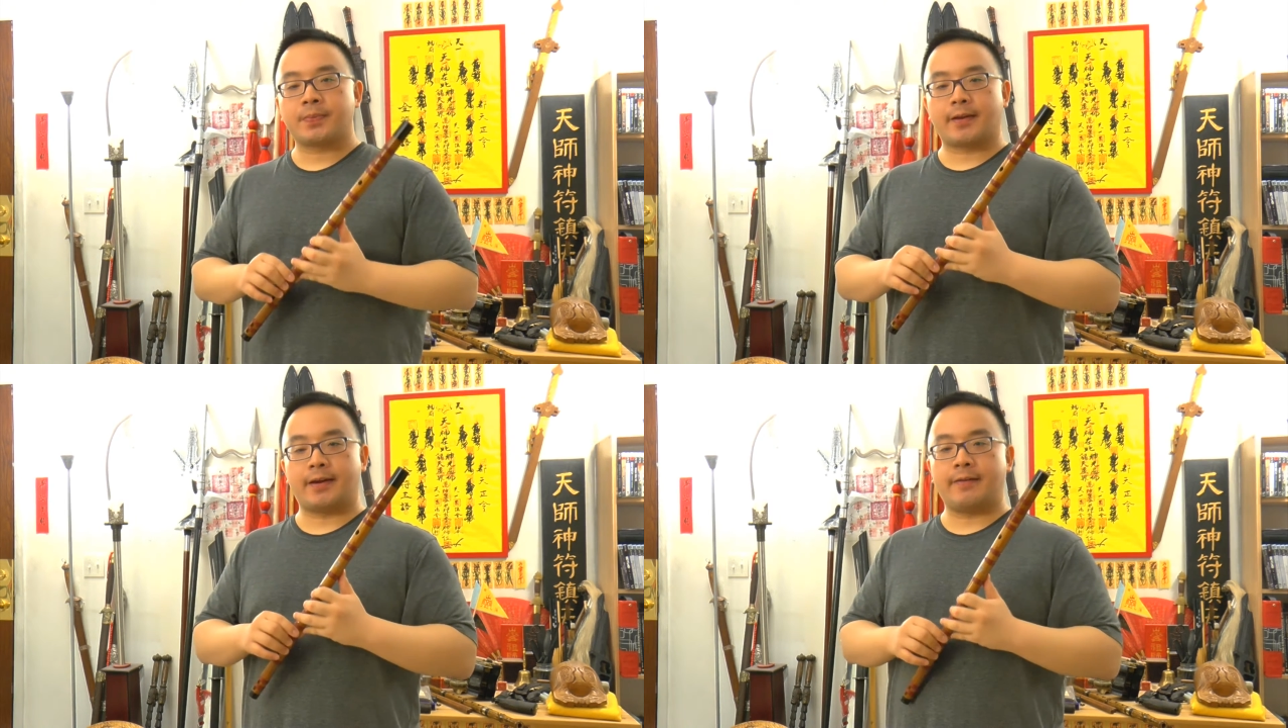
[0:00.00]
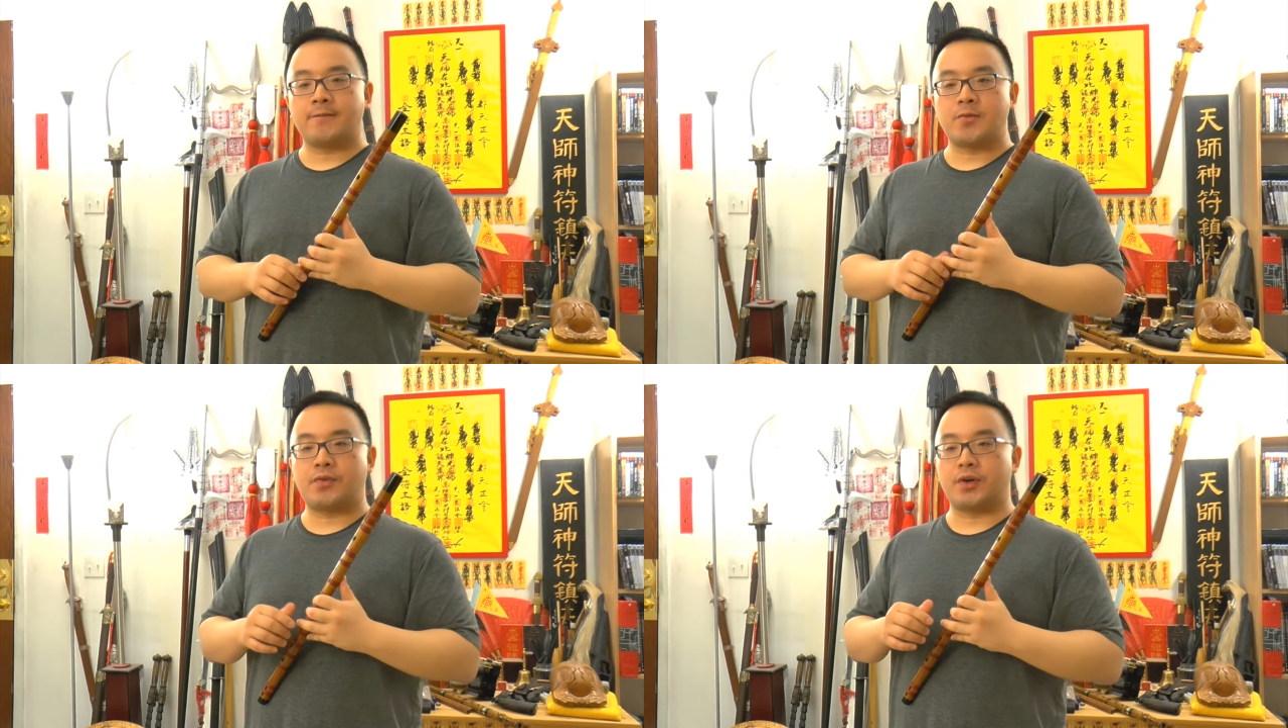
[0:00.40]
okay,
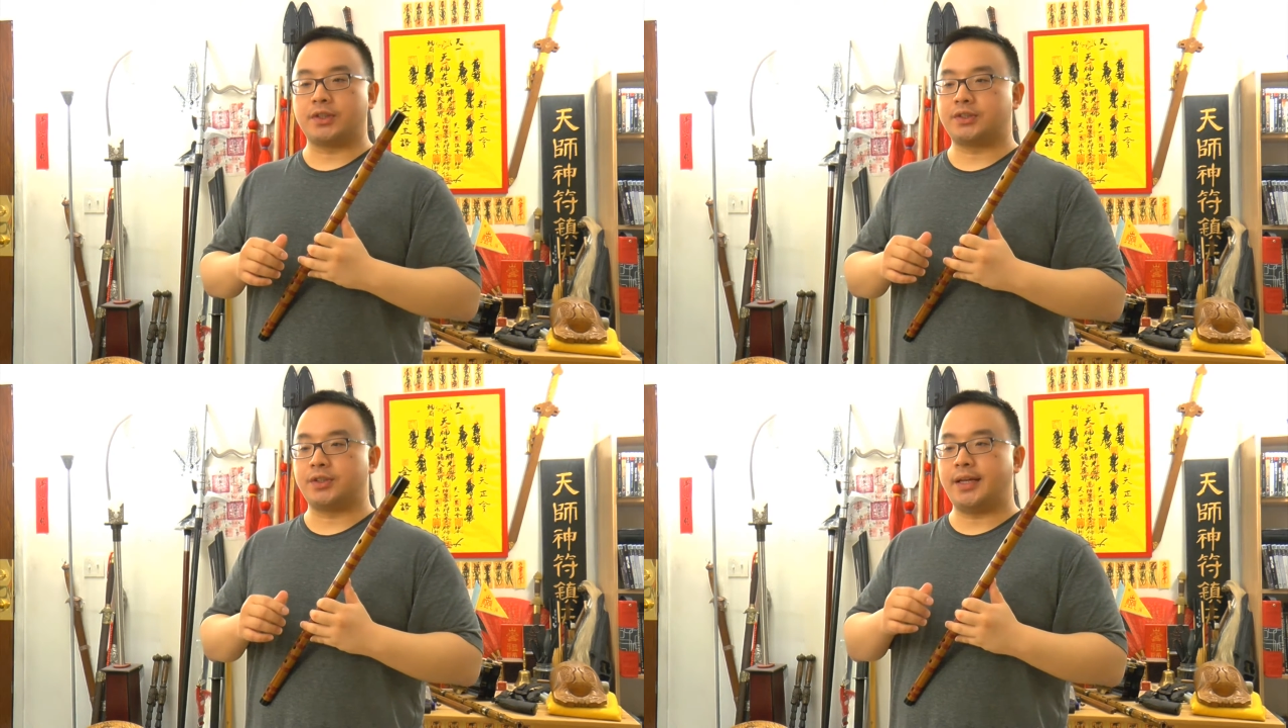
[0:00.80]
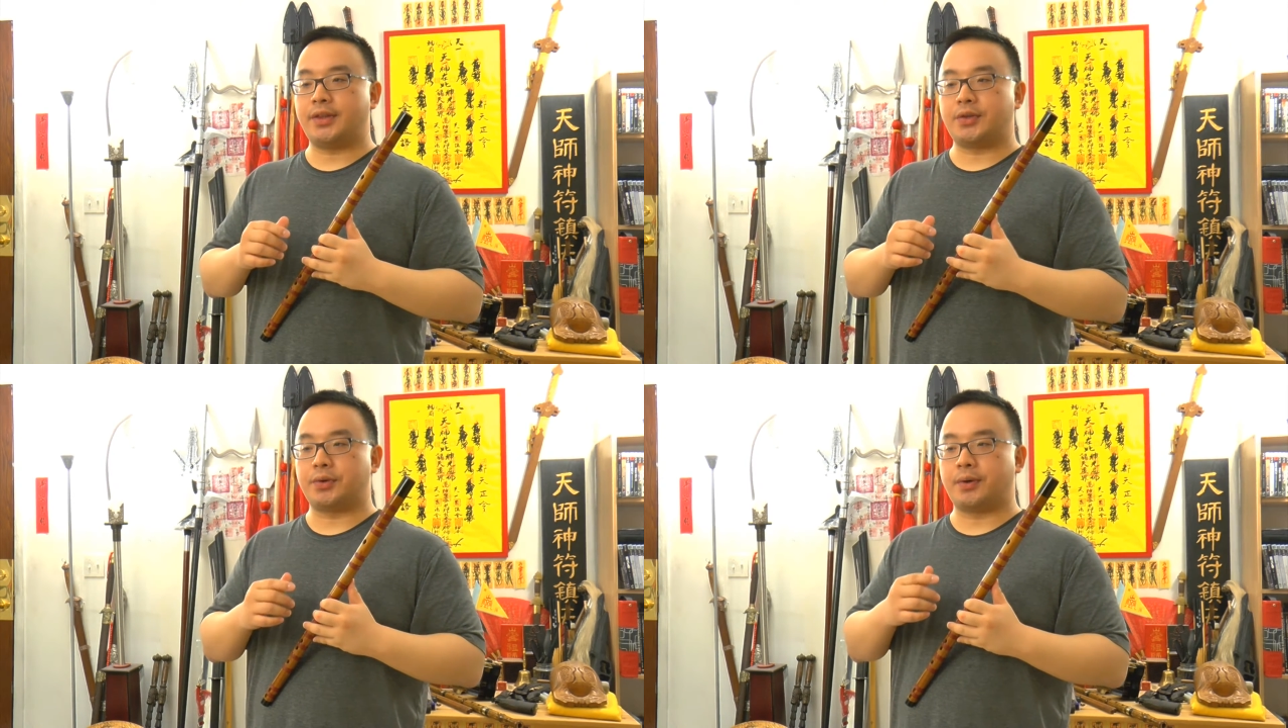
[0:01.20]
first you need
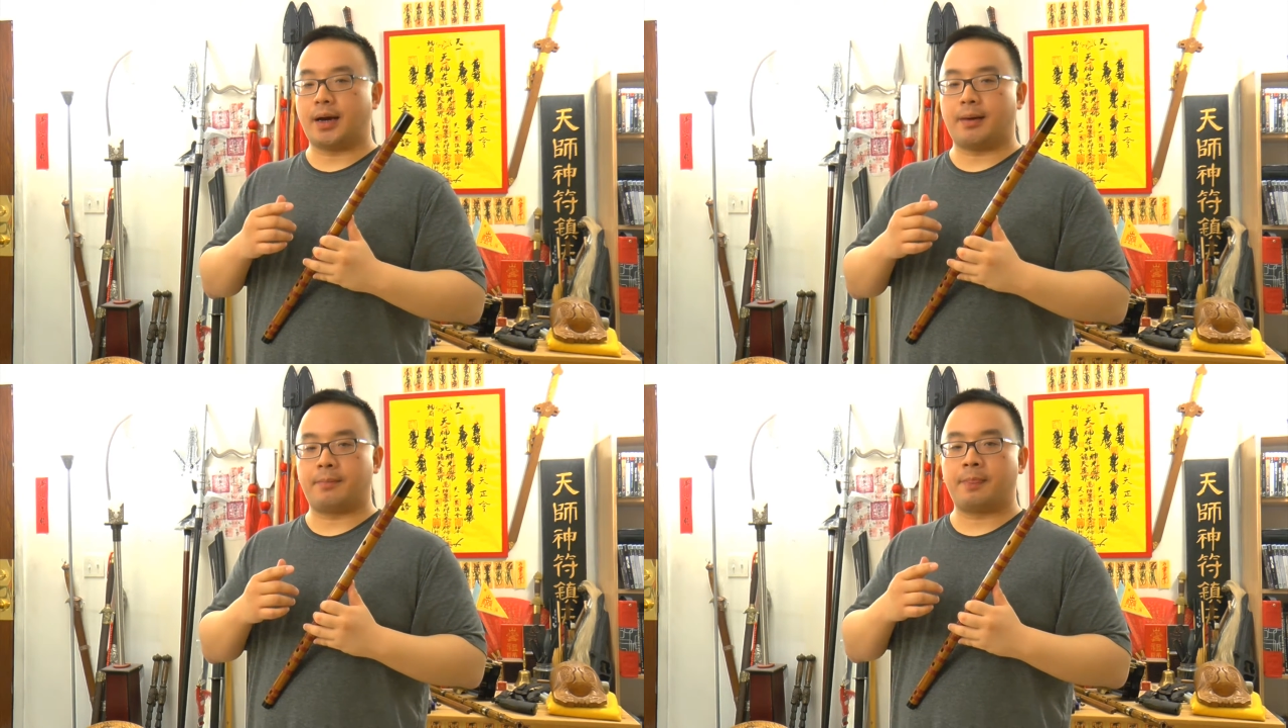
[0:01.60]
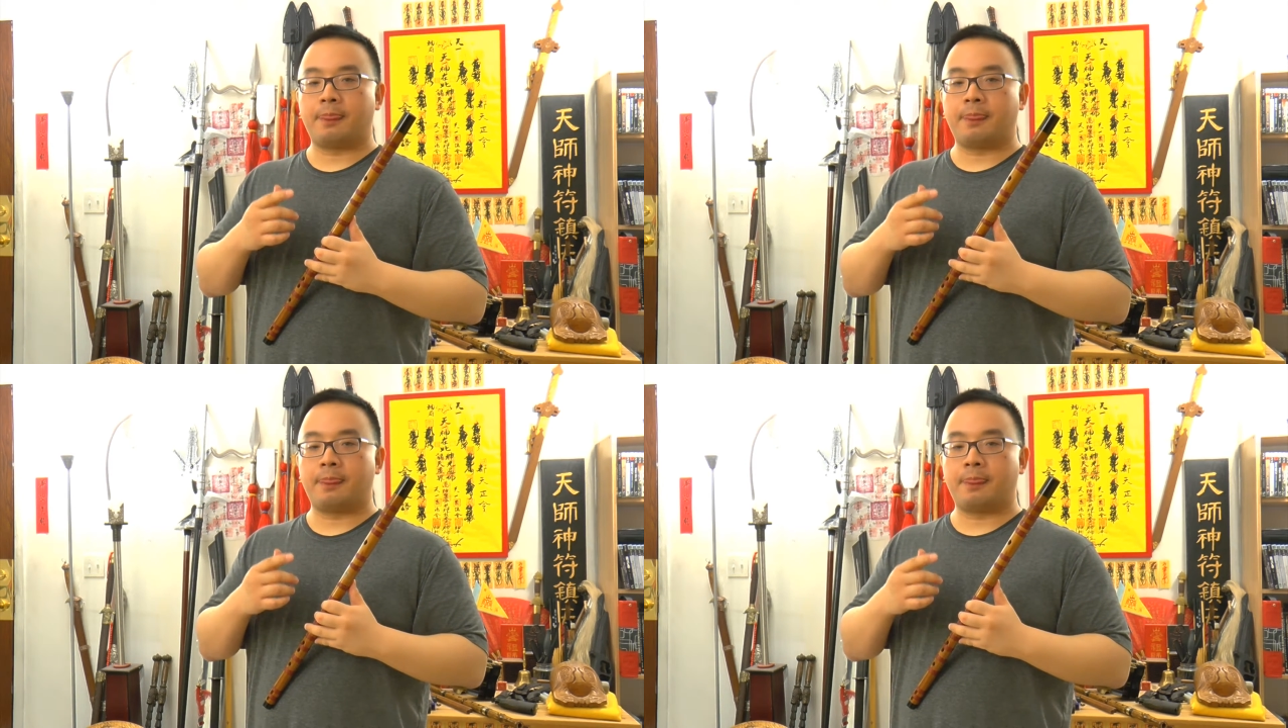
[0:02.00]
to